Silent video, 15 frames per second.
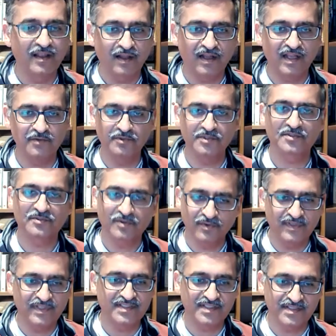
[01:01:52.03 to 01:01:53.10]
I would
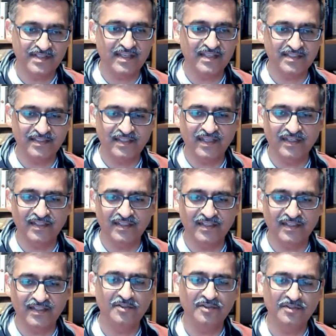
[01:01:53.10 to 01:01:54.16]
strongly suggest that
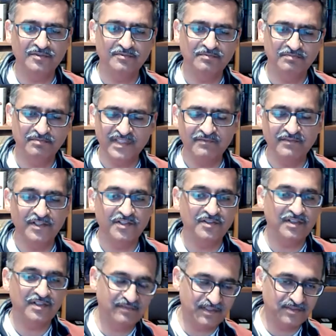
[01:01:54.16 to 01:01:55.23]
you leave it to
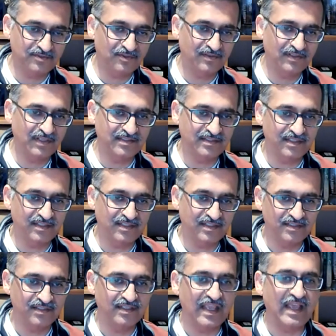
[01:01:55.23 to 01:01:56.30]
your defense
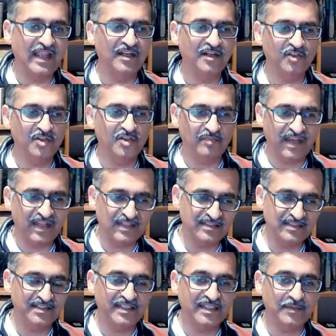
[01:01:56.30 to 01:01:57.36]
organization and to your
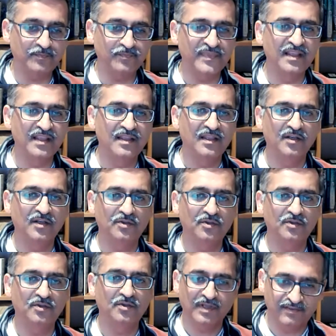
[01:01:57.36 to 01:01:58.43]
PALS team
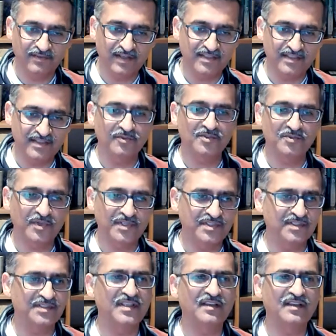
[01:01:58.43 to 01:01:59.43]
to address those questions.